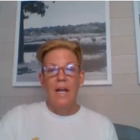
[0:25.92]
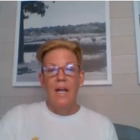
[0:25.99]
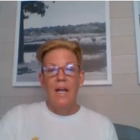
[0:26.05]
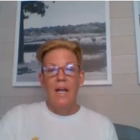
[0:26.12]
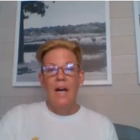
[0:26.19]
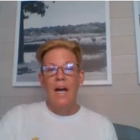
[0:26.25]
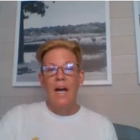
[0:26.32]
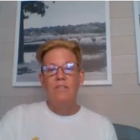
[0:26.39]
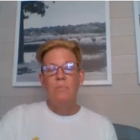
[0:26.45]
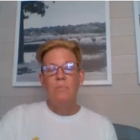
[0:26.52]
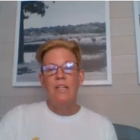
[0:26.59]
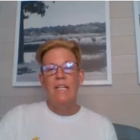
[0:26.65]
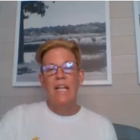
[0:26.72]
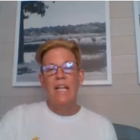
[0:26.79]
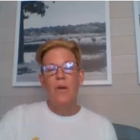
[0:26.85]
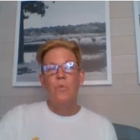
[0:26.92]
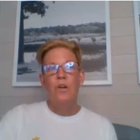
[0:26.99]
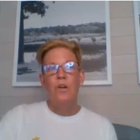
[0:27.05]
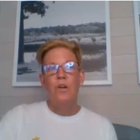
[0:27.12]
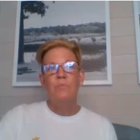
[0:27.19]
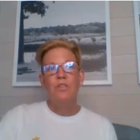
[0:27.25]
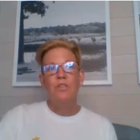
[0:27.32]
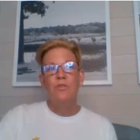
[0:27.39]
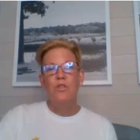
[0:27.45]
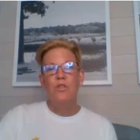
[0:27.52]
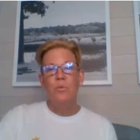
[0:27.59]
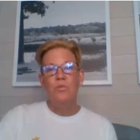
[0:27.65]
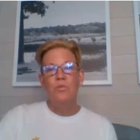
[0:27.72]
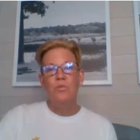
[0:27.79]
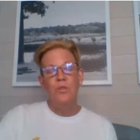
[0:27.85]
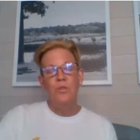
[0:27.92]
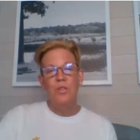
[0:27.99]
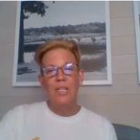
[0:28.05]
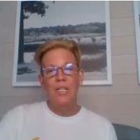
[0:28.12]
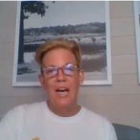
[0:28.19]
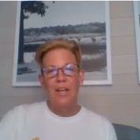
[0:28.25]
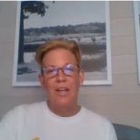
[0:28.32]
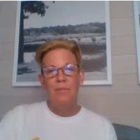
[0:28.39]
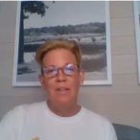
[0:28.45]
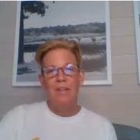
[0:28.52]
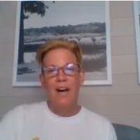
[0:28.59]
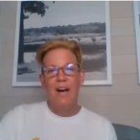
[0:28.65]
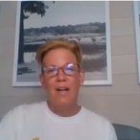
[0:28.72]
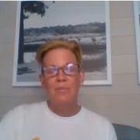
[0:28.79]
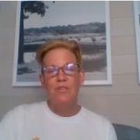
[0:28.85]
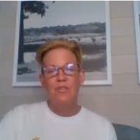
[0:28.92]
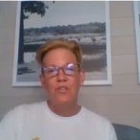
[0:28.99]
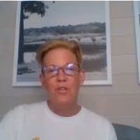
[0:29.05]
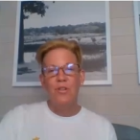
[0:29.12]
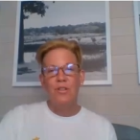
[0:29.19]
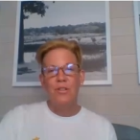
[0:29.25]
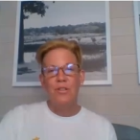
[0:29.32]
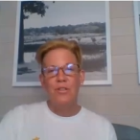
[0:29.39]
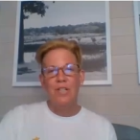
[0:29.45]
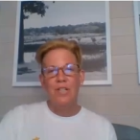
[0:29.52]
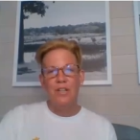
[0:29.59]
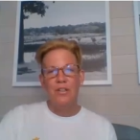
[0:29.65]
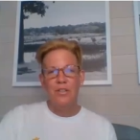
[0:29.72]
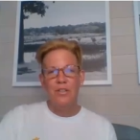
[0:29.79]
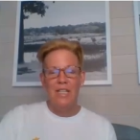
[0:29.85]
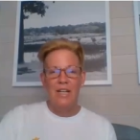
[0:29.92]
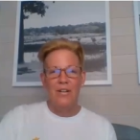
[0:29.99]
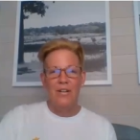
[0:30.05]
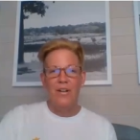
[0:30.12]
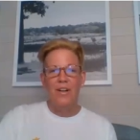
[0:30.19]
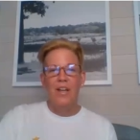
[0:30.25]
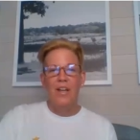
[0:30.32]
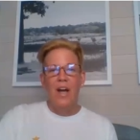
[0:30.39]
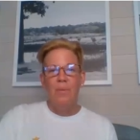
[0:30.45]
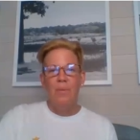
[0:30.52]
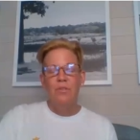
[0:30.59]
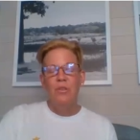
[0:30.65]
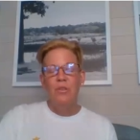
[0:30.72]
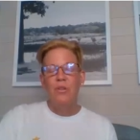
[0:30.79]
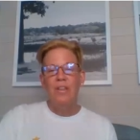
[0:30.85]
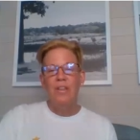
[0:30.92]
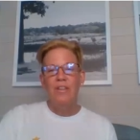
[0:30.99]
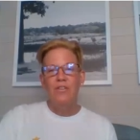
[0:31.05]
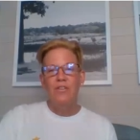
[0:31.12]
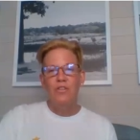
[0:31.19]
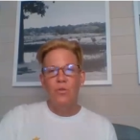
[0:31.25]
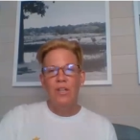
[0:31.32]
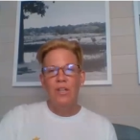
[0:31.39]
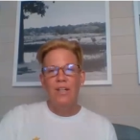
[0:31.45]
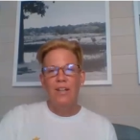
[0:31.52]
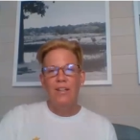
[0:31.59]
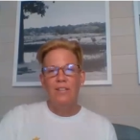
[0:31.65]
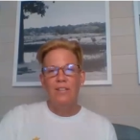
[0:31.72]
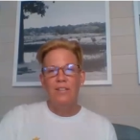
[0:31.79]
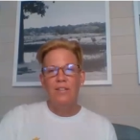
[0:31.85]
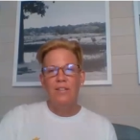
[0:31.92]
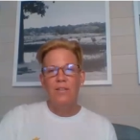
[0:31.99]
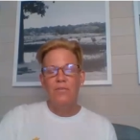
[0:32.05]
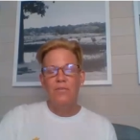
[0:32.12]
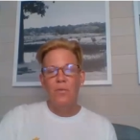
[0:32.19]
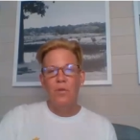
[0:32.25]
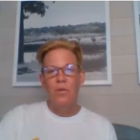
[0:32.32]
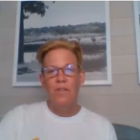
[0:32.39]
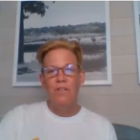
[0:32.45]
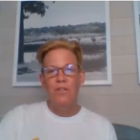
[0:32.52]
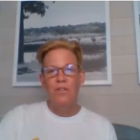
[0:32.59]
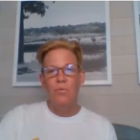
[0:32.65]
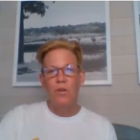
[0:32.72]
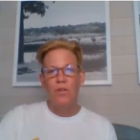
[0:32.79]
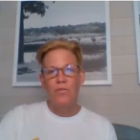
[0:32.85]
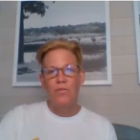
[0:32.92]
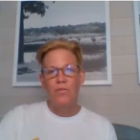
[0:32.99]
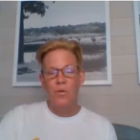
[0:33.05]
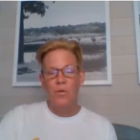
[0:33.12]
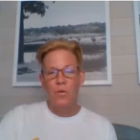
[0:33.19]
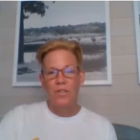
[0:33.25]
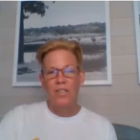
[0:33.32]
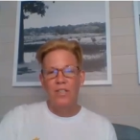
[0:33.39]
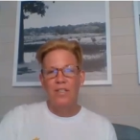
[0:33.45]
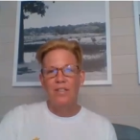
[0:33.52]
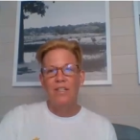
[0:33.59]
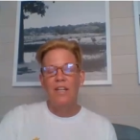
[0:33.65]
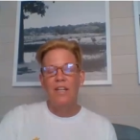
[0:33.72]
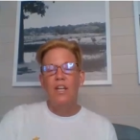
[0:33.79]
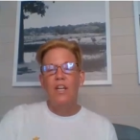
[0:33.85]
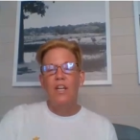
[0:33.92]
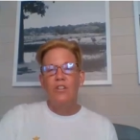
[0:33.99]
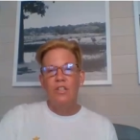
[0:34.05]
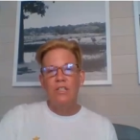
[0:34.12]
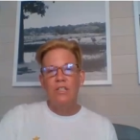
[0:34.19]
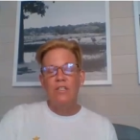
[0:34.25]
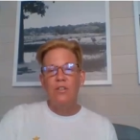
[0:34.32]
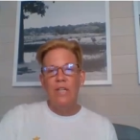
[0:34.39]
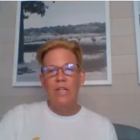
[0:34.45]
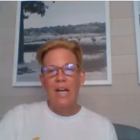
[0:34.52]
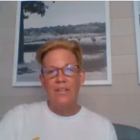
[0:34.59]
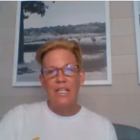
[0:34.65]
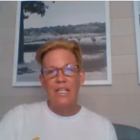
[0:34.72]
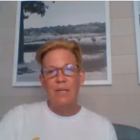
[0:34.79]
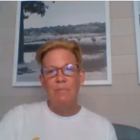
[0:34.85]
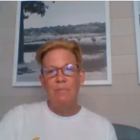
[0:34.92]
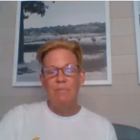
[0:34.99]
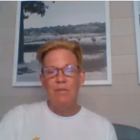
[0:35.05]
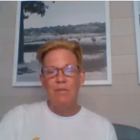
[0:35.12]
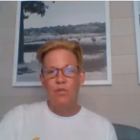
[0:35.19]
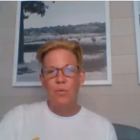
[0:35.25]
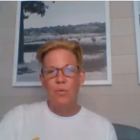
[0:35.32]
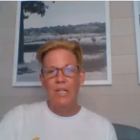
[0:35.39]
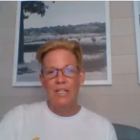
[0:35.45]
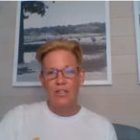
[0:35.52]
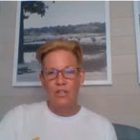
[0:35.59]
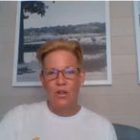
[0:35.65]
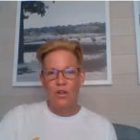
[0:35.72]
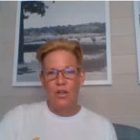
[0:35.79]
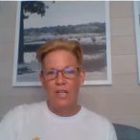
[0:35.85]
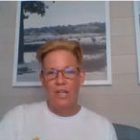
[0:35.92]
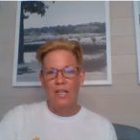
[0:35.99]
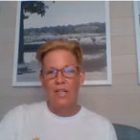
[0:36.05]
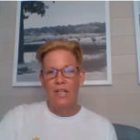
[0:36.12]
Hi, everybody, and welcome to Don't Snooze Academy. I'm your instructor, Dr. Yetter. I'm so glad that you're joining us for one of these wonderful courses. Just a little housekeeping before we get started.